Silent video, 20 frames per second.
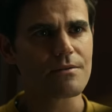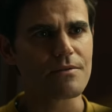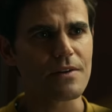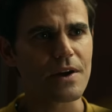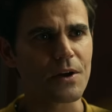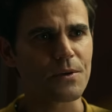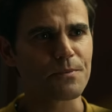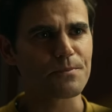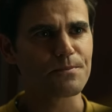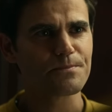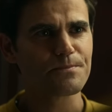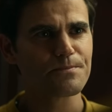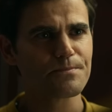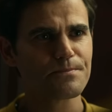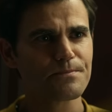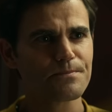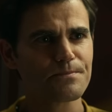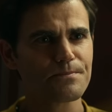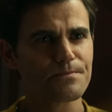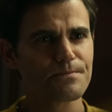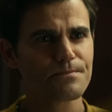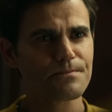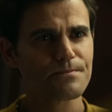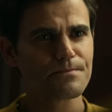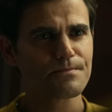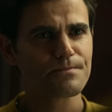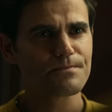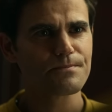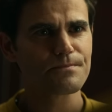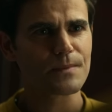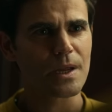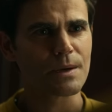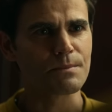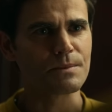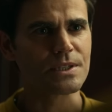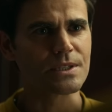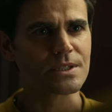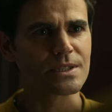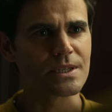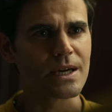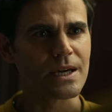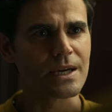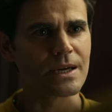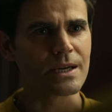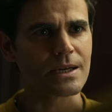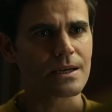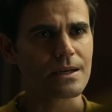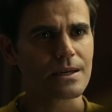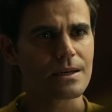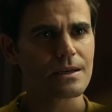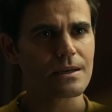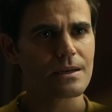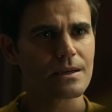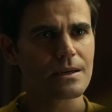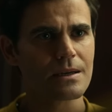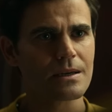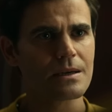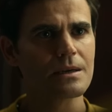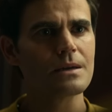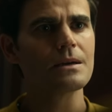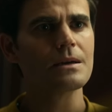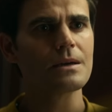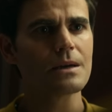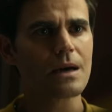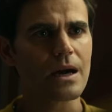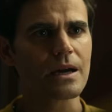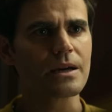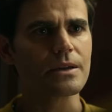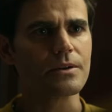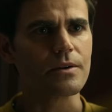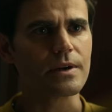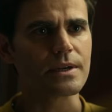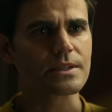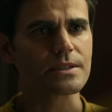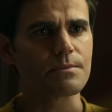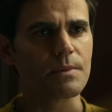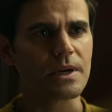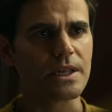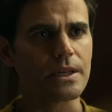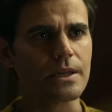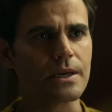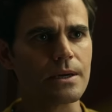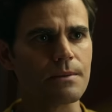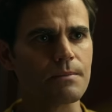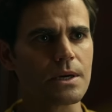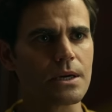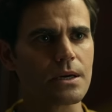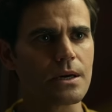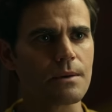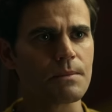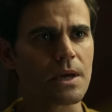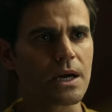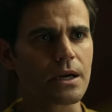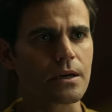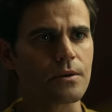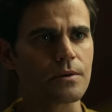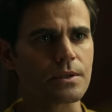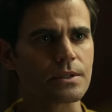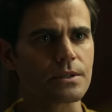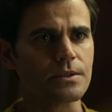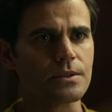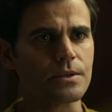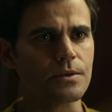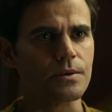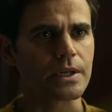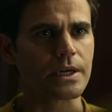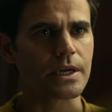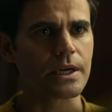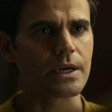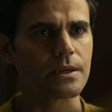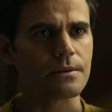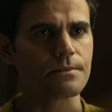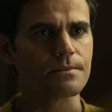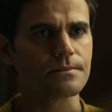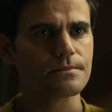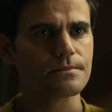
Fair. I'm just saying, I underestimated him. I'm not going to do it again.